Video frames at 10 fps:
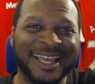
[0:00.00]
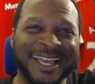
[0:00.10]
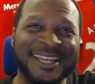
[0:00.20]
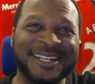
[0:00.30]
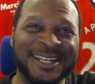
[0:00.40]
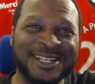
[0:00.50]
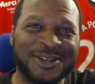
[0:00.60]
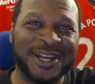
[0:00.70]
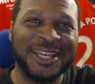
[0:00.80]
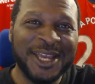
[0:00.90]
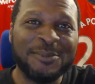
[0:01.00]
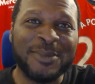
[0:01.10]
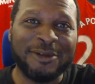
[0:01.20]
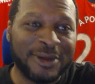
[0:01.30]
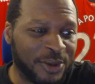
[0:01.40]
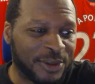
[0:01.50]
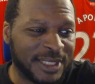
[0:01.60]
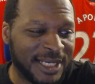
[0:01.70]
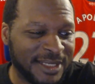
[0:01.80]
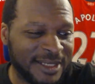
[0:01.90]
I'm gonna enjoy my
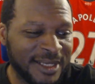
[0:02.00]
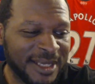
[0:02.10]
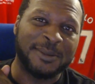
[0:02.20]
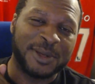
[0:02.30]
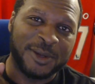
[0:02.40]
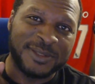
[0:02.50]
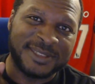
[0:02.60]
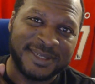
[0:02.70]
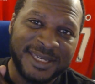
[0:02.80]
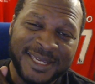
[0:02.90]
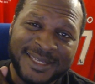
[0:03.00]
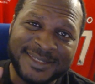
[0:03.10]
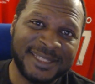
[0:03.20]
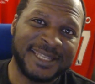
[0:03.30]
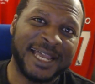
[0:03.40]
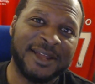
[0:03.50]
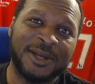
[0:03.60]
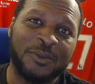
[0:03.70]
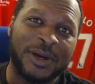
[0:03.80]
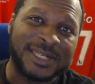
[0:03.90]
recording, and I'm going to sit down
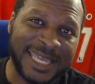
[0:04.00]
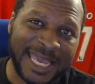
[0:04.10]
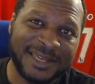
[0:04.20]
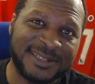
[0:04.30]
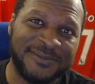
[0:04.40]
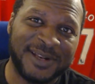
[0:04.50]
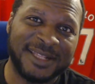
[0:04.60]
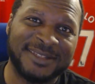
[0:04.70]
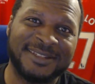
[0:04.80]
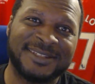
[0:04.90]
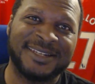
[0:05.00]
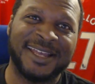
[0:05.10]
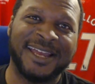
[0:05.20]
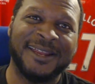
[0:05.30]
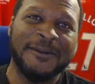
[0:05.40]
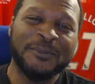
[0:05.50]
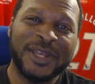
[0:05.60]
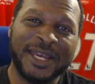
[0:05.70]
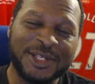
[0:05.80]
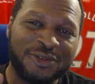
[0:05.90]
and watch Gangs of London tonight
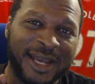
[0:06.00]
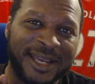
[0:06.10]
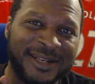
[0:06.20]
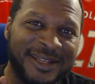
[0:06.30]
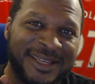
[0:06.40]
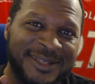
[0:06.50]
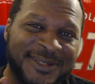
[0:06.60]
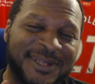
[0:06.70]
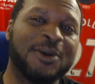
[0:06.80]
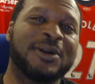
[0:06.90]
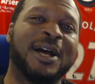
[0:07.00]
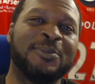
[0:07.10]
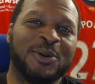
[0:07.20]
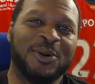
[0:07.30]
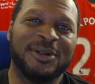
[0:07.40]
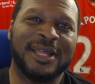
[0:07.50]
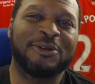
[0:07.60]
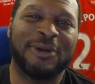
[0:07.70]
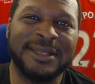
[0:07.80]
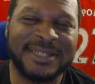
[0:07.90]
and try and soak up all that
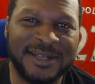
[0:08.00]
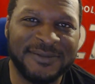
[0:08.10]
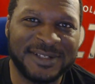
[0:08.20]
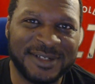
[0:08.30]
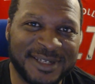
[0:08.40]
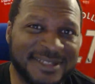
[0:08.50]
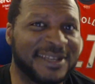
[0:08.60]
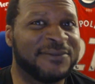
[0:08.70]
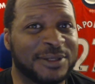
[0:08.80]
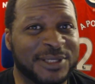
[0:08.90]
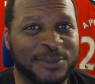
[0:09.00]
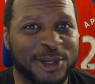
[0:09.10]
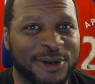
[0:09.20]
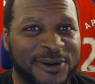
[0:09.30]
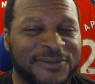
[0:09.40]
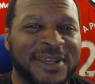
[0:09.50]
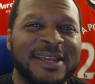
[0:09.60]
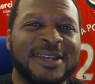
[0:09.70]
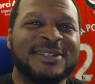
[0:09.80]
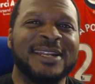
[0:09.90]
great television because I've got tomorrow
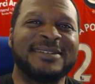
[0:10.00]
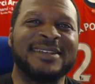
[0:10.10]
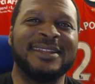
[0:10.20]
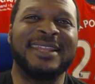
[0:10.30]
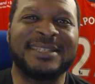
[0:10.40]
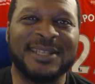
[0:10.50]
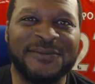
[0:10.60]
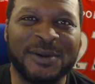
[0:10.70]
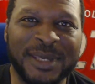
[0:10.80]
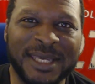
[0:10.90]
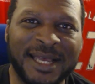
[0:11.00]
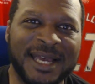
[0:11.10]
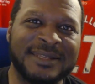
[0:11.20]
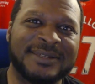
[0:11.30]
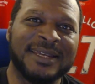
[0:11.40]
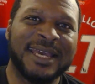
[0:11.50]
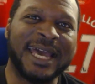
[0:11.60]
off. So listen, that's it from me, guys.